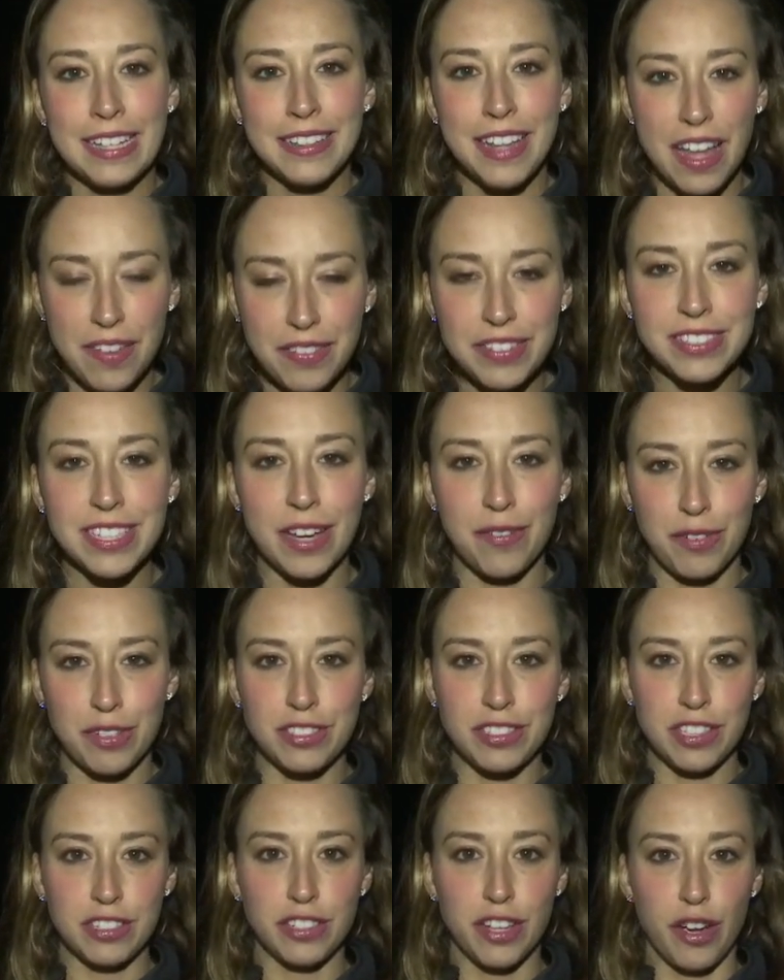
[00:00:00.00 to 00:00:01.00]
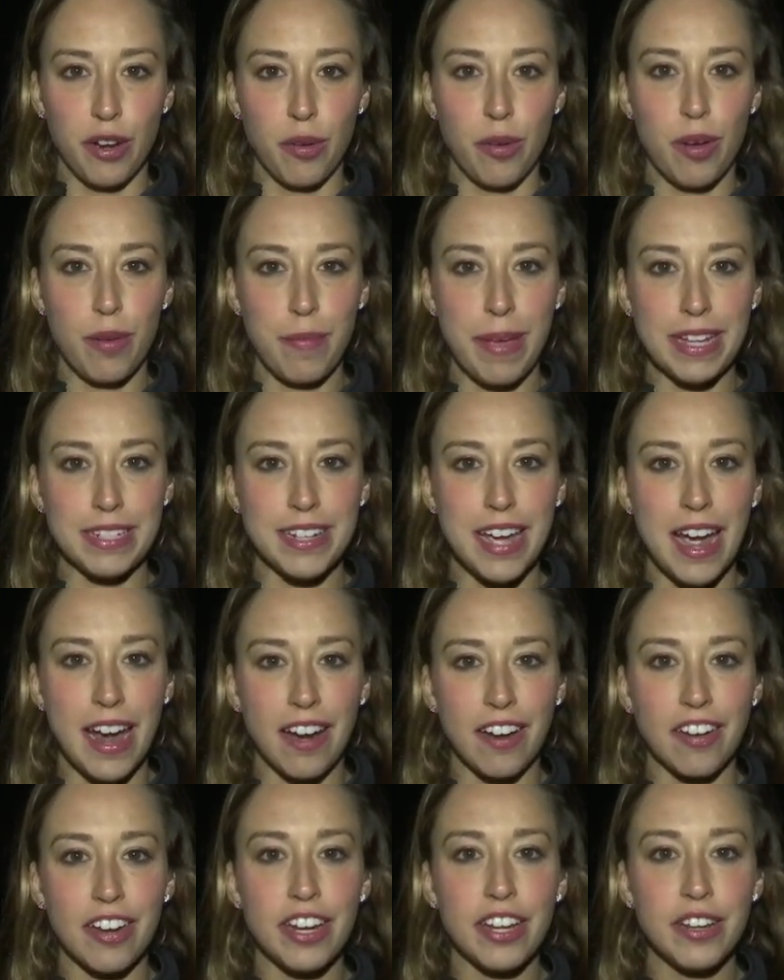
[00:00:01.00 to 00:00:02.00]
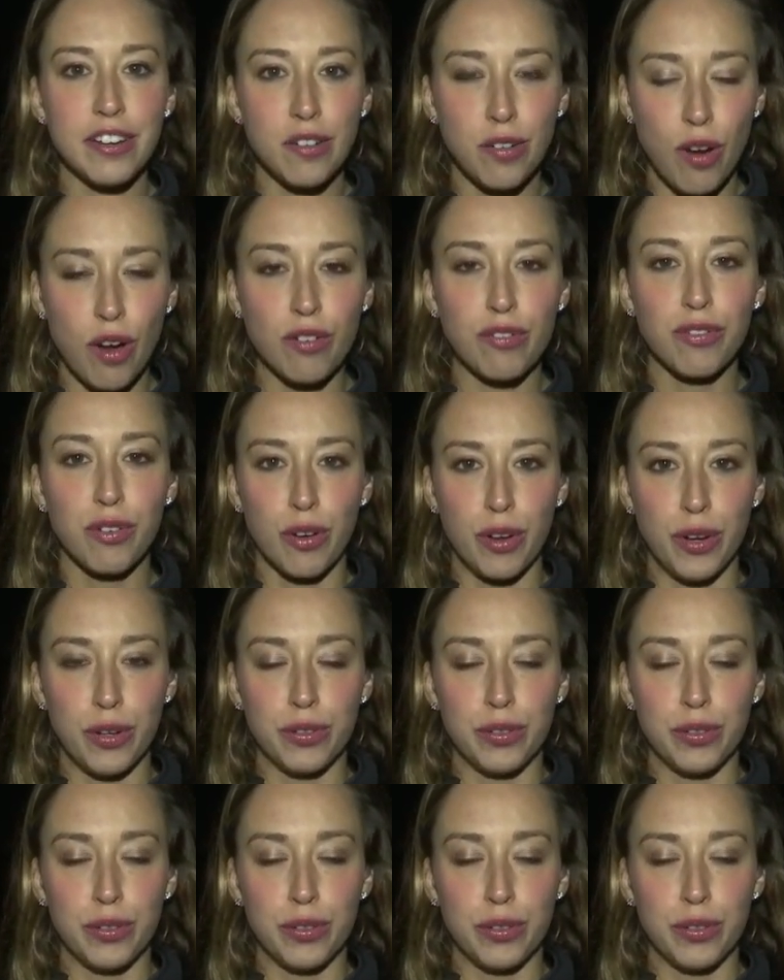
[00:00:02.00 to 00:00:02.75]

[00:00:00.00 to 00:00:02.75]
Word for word: Live in San Francisco, Amanda Harry, KRON 4